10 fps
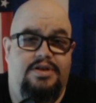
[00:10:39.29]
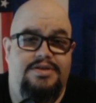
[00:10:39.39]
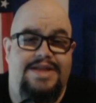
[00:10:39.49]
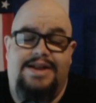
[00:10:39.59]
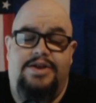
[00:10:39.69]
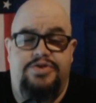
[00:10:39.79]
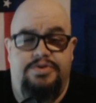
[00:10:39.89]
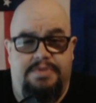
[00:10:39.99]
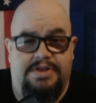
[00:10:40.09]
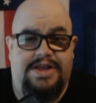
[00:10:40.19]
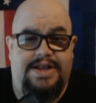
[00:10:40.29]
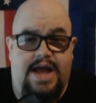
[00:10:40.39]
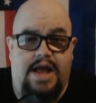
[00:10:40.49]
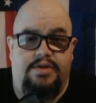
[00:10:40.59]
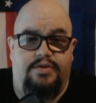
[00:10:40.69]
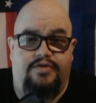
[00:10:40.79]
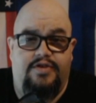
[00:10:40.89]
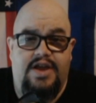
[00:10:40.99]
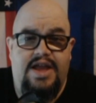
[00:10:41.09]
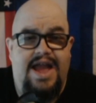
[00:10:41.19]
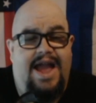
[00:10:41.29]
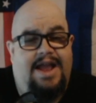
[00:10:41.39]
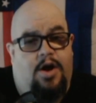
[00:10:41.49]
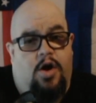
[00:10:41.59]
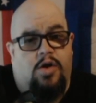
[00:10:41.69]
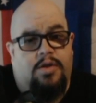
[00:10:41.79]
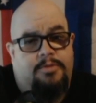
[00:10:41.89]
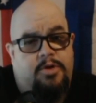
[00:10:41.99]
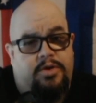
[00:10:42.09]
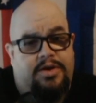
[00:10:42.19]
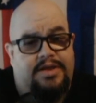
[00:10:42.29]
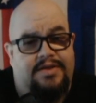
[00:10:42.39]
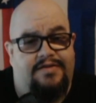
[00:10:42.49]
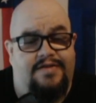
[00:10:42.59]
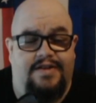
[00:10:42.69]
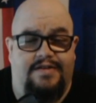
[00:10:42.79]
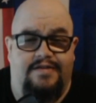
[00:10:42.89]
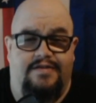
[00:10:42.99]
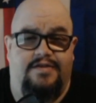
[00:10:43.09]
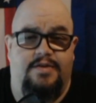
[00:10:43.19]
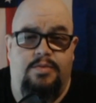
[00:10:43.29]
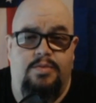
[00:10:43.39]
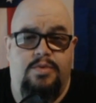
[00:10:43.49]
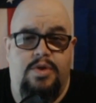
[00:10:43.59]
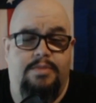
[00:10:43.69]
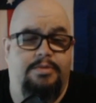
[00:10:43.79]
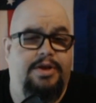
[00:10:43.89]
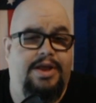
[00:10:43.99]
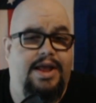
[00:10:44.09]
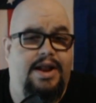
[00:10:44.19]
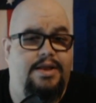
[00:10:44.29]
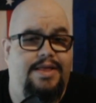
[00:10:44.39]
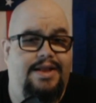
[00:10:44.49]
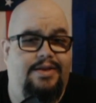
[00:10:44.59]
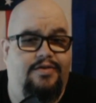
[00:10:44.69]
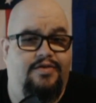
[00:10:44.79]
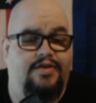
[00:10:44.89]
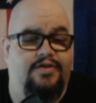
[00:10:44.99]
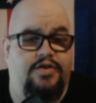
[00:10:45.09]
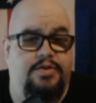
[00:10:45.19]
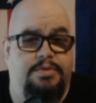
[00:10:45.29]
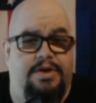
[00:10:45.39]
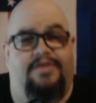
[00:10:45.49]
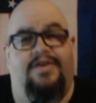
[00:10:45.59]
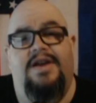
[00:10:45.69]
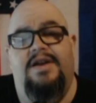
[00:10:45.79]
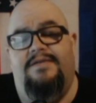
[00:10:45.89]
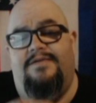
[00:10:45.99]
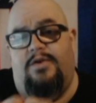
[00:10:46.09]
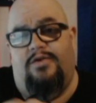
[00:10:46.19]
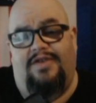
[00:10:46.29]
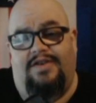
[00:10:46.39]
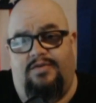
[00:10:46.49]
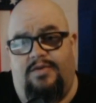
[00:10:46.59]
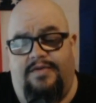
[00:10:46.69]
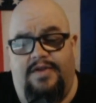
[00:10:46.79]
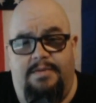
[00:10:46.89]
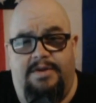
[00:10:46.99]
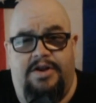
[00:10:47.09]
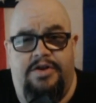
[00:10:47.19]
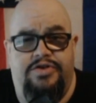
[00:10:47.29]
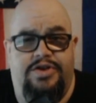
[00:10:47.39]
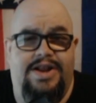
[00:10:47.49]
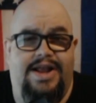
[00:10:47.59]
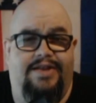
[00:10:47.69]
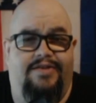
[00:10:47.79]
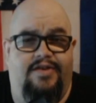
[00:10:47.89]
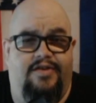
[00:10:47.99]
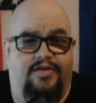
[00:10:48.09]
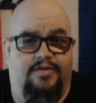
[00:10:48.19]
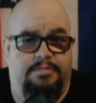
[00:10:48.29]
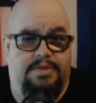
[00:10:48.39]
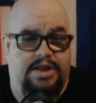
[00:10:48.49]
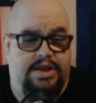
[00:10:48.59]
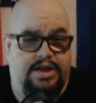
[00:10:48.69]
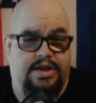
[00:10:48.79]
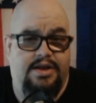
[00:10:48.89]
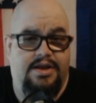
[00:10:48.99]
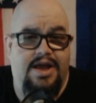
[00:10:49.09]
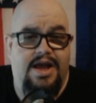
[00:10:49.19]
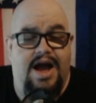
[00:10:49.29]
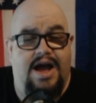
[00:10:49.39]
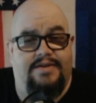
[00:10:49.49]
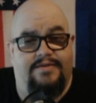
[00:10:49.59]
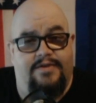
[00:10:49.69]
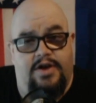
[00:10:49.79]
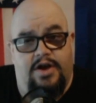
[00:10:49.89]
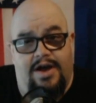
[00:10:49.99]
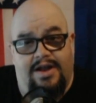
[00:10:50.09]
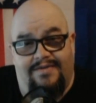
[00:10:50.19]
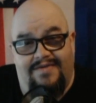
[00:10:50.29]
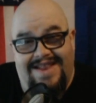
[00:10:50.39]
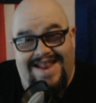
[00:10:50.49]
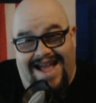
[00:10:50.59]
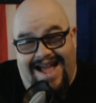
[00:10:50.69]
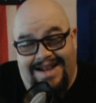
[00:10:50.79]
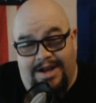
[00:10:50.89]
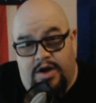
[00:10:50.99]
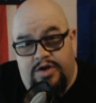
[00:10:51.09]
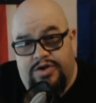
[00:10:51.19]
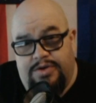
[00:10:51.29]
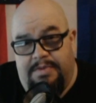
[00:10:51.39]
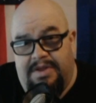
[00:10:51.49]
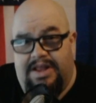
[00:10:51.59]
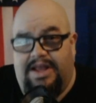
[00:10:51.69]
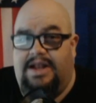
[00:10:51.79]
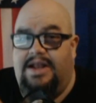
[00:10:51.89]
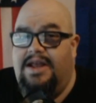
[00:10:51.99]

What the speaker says: $900 billion, and all American citizens were able to get out of that is $600. Folks, that's roughly about 196 billion out of 900 billion.